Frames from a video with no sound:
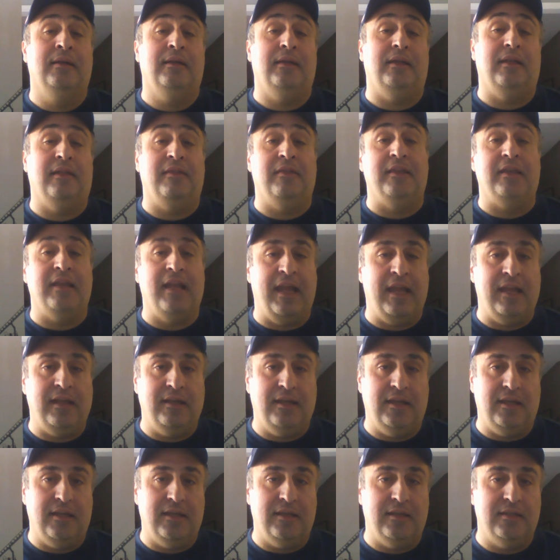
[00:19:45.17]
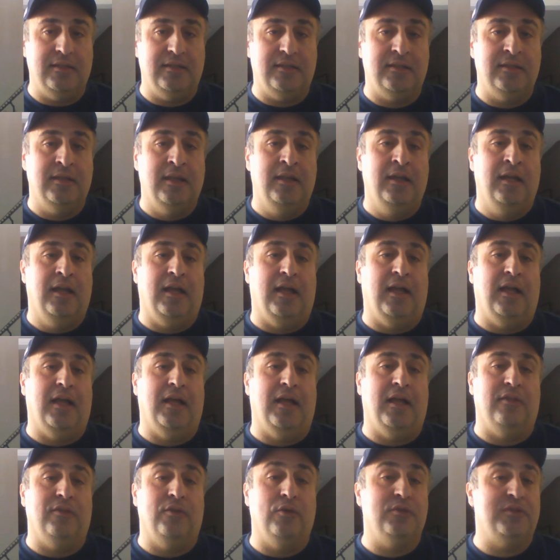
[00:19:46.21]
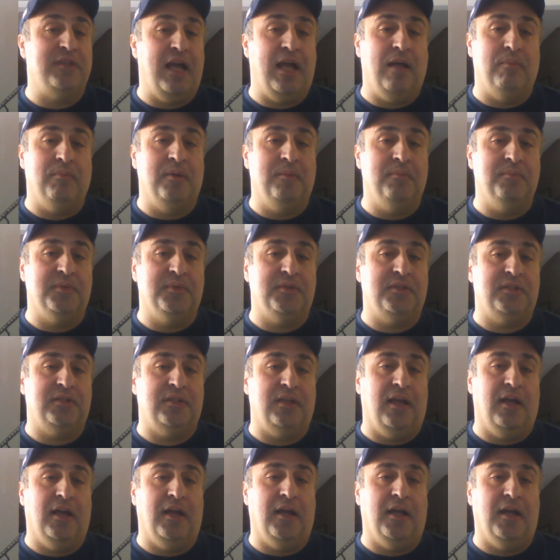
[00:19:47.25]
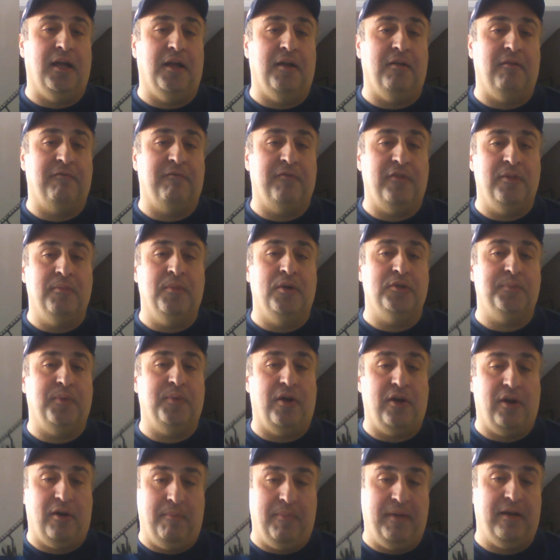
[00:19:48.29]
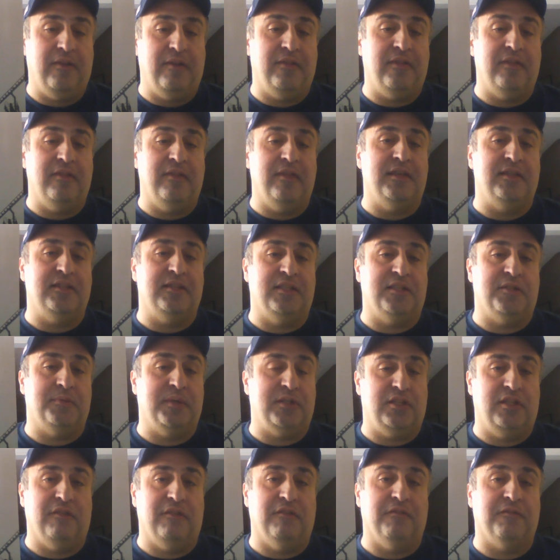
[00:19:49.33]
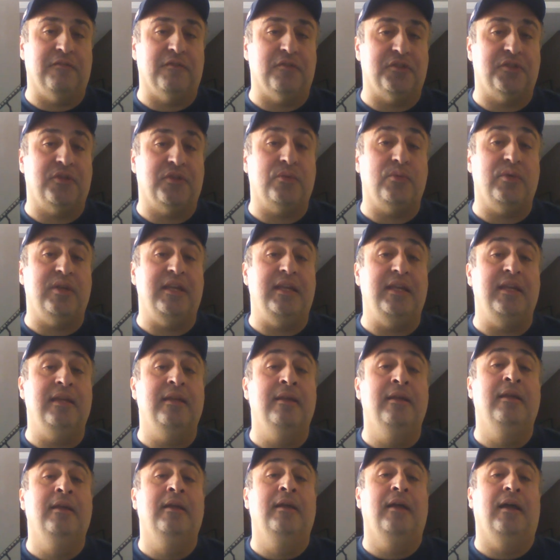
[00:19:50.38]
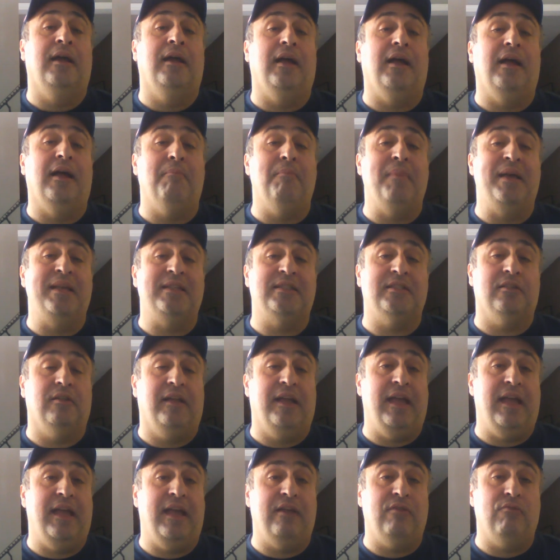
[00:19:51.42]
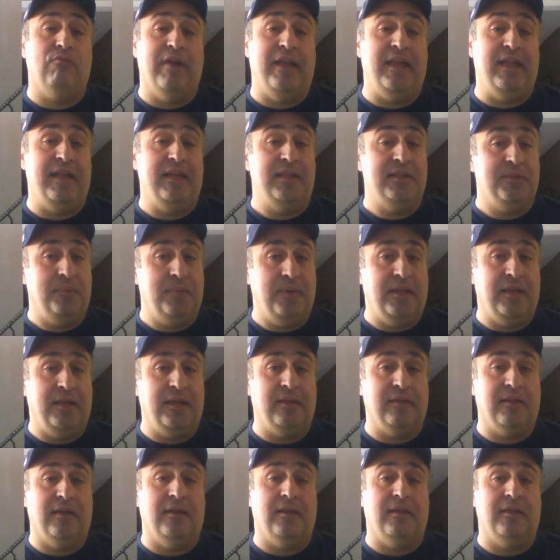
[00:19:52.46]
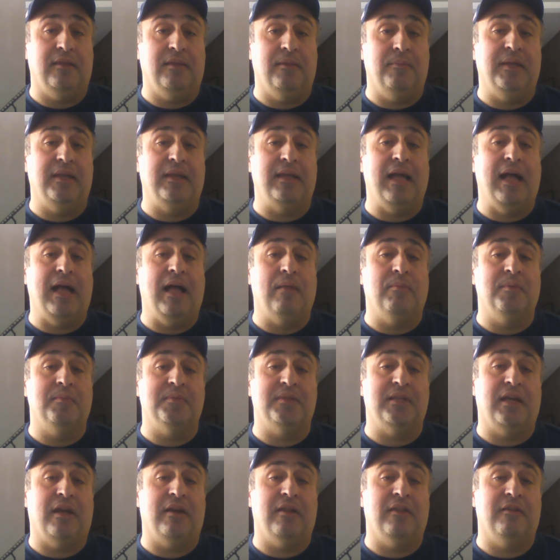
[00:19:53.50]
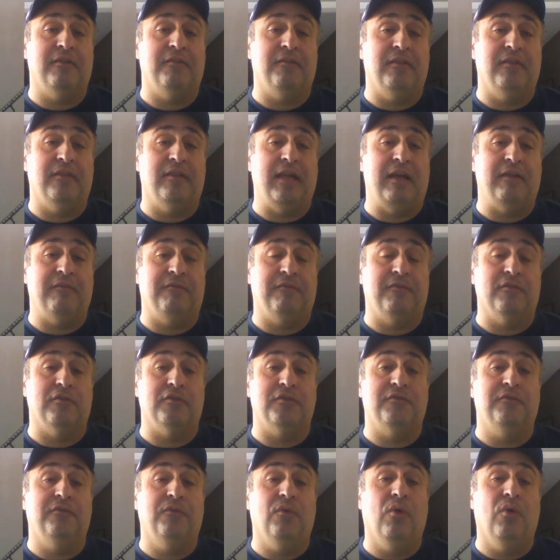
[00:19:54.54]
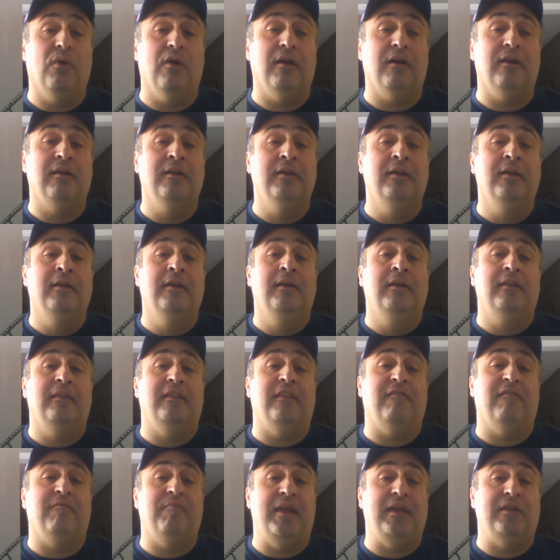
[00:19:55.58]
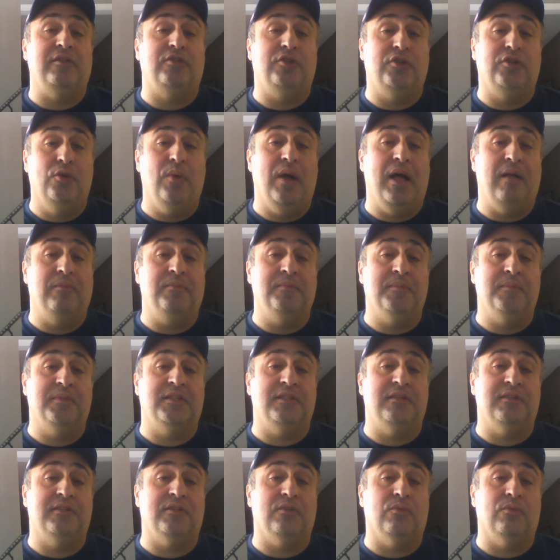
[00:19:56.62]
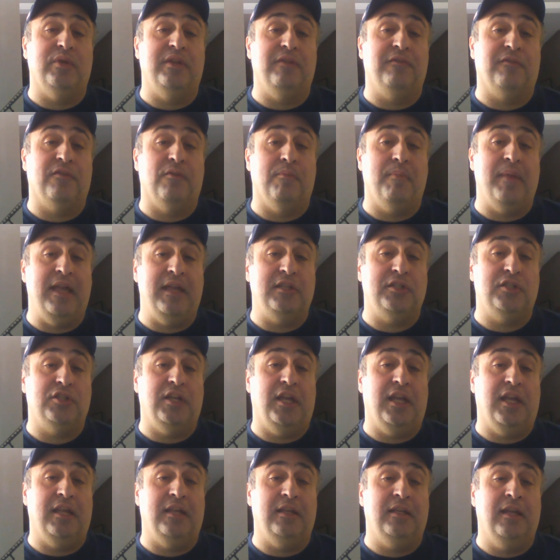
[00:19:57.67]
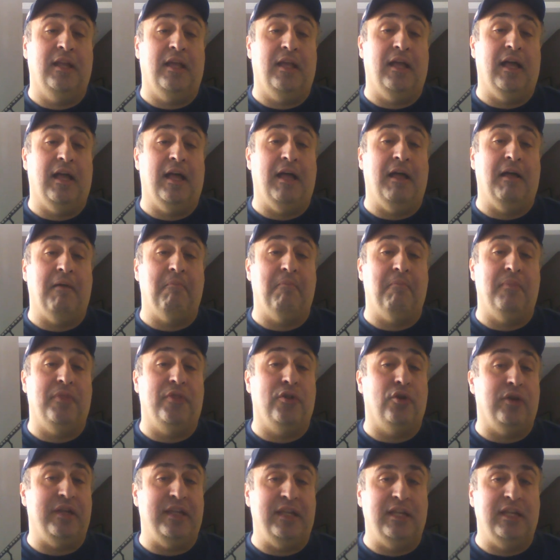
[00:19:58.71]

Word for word: in the 90s. Uh, those albums, uh, for the most part, are better than this, especially the first three. Uh, Mescalhead, Raise being the, the big albums out of the, that first four. They've made two albums since the Reformation. Um, they're